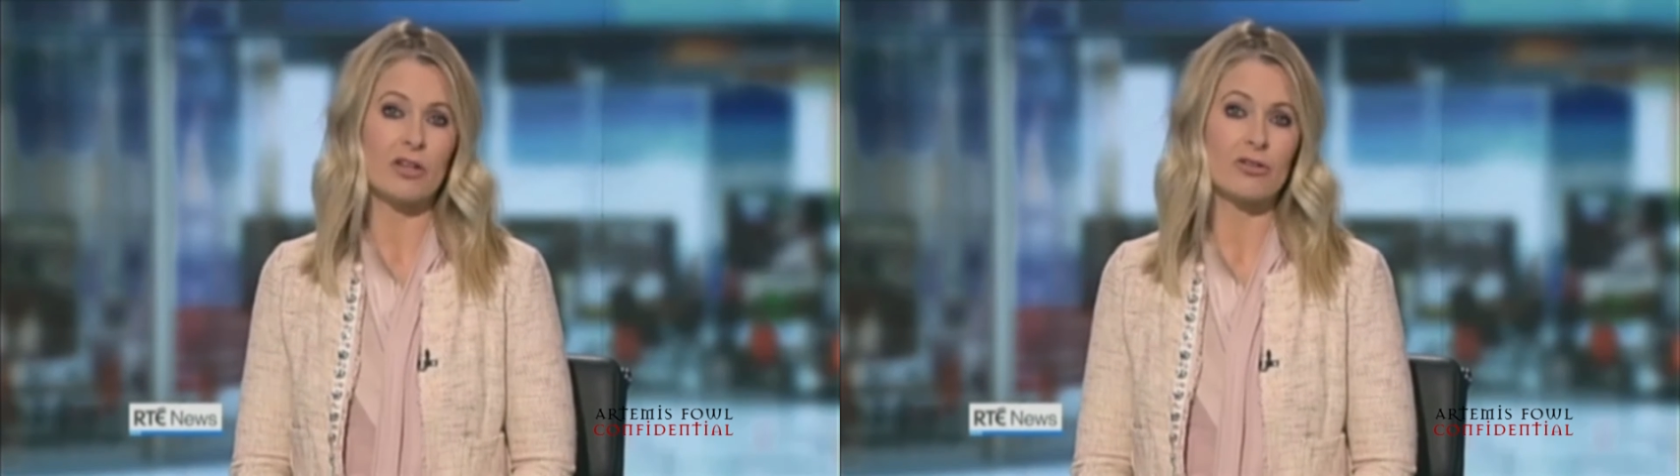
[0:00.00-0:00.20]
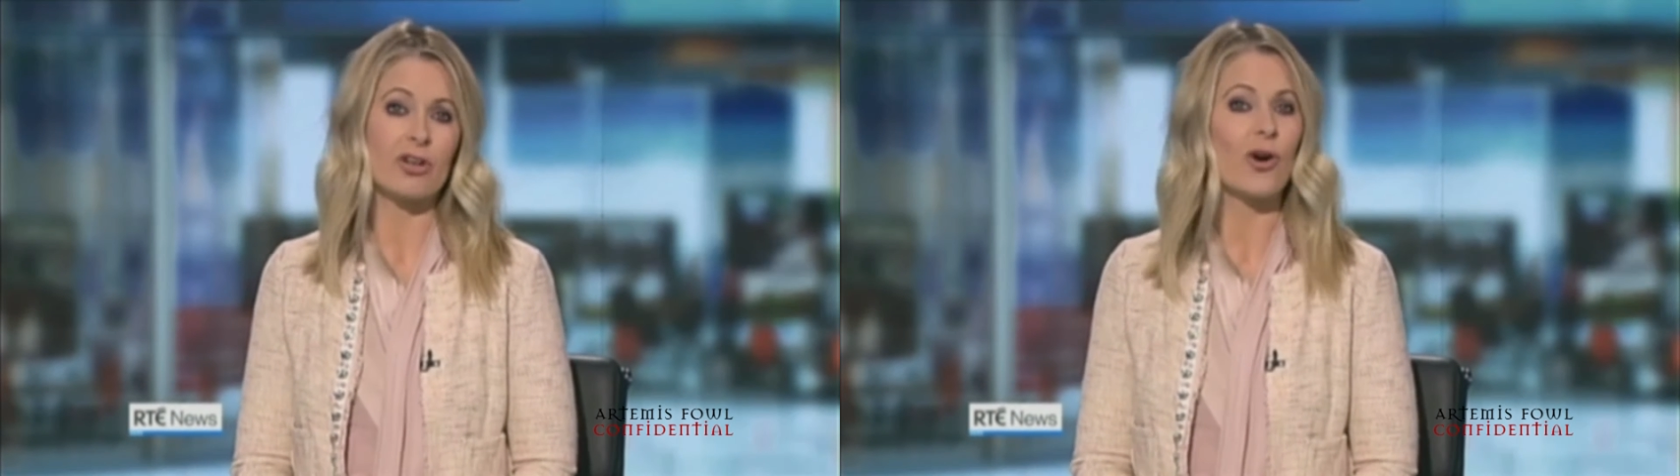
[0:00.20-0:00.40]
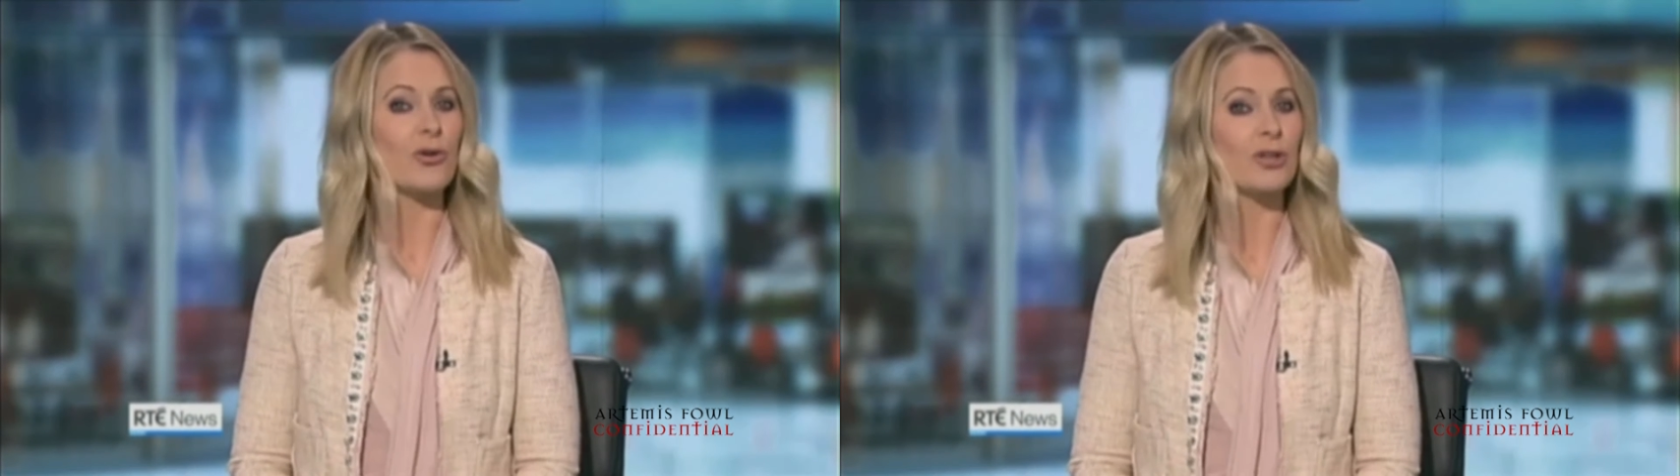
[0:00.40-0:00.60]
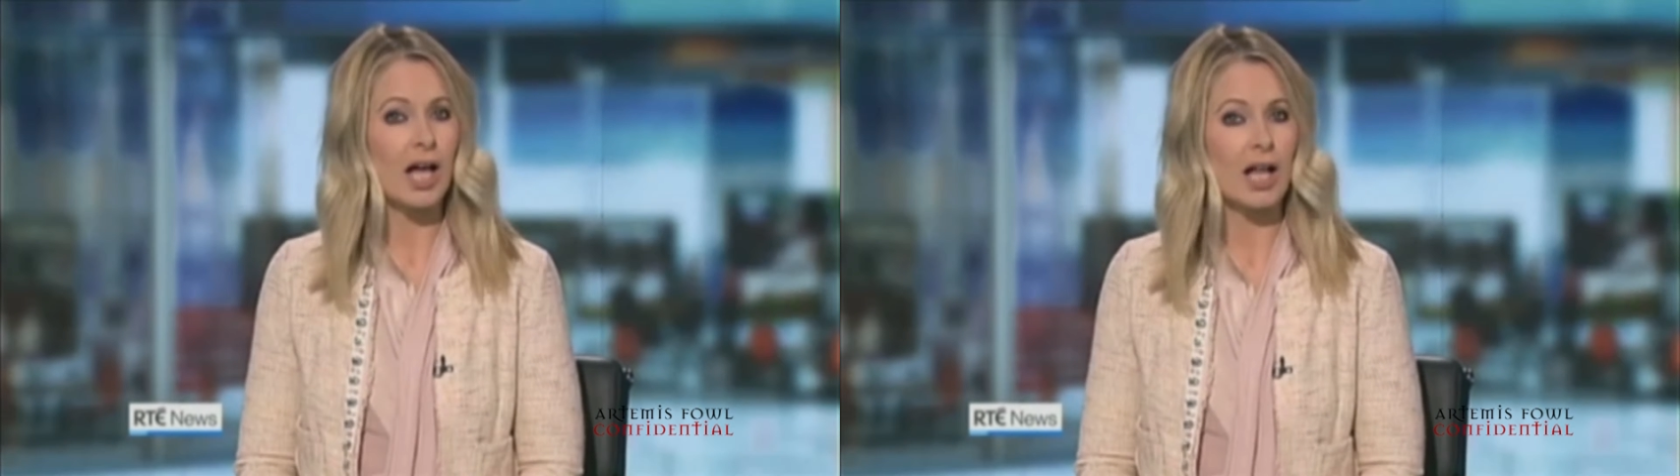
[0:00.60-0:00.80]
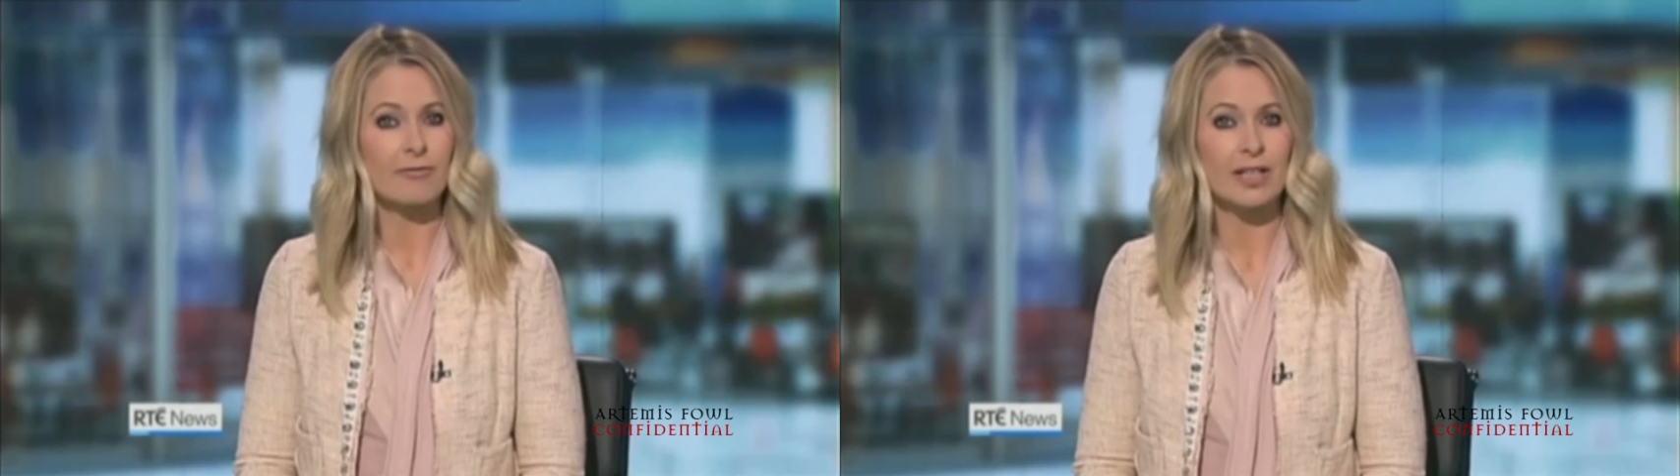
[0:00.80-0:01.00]
na nOg
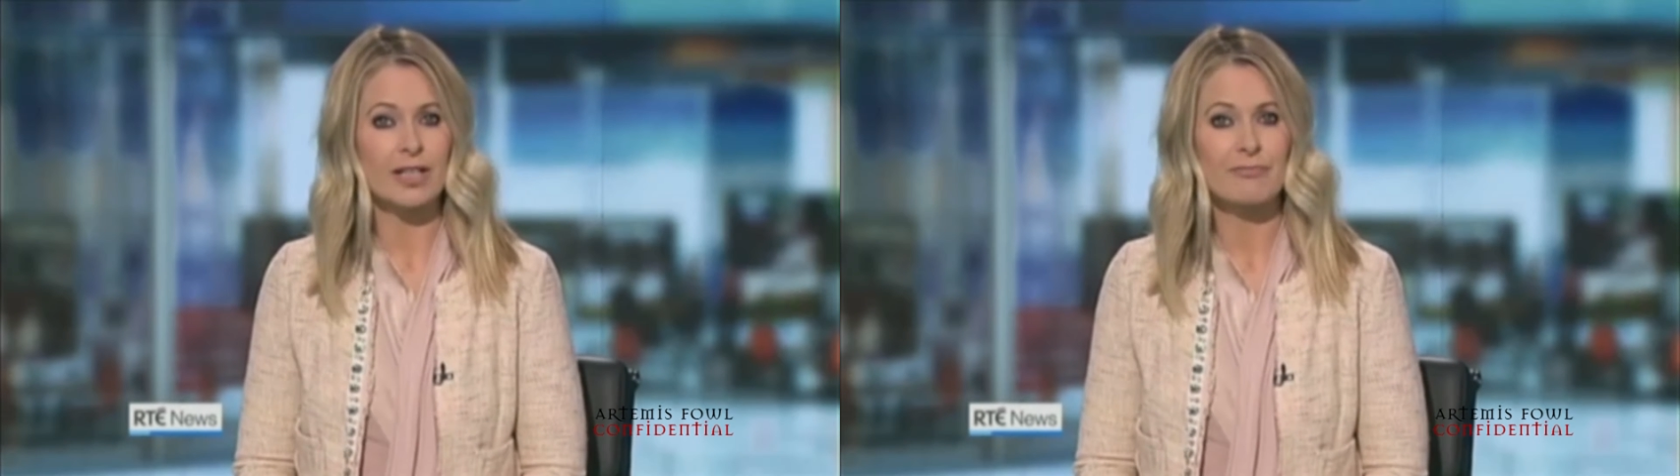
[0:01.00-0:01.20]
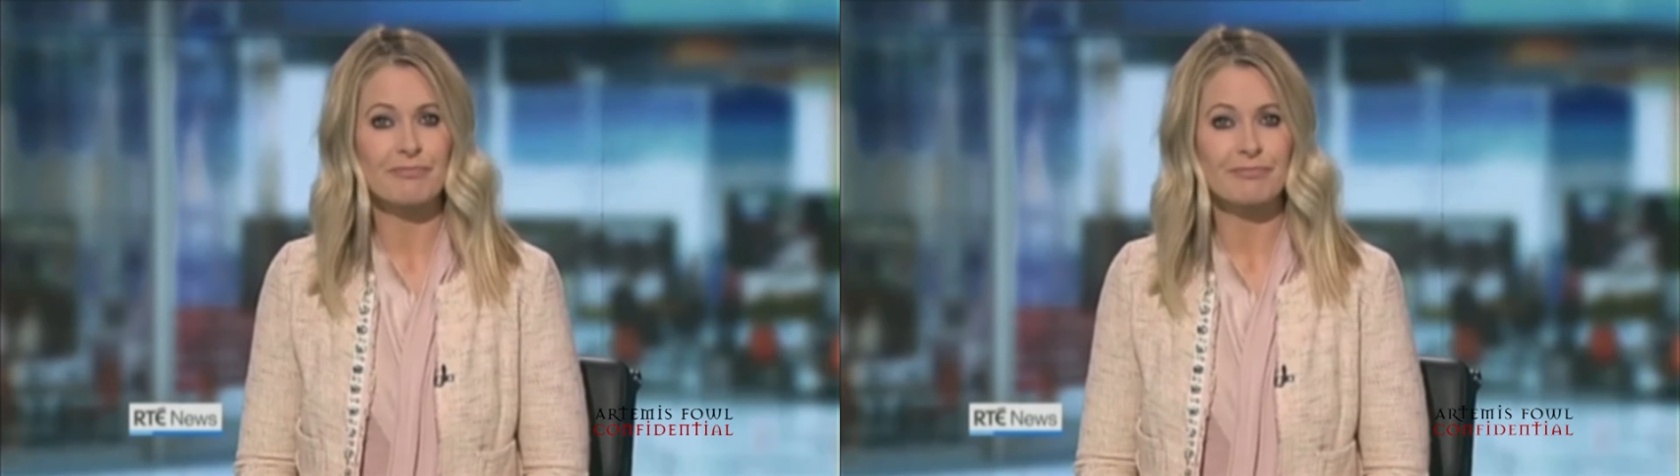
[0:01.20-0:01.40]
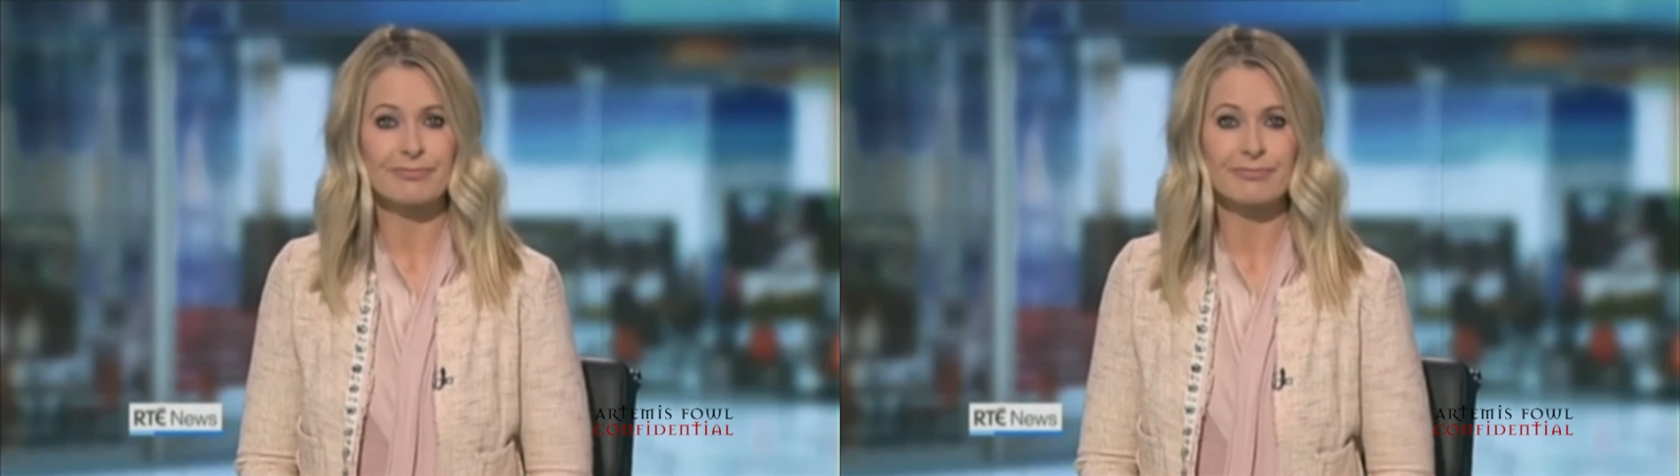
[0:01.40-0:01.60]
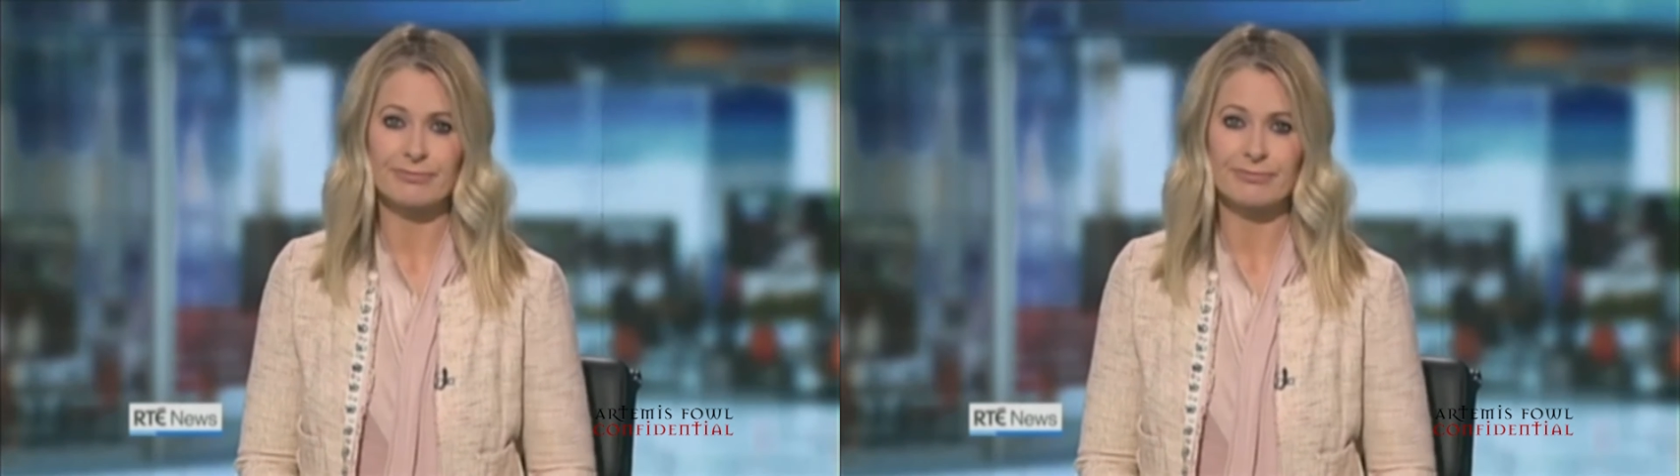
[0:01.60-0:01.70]
Eoin Colfer.